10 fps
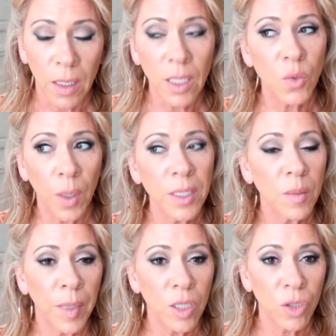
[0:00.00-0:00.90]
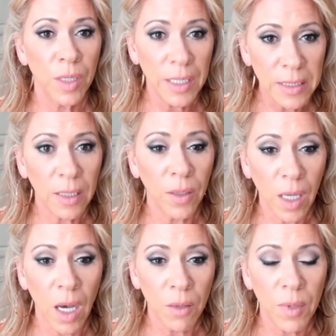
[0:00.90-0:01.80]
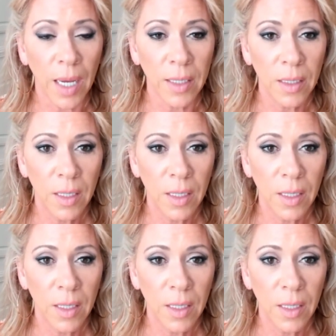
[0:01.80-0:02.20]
He's wanting to make sure that he's hearing God right,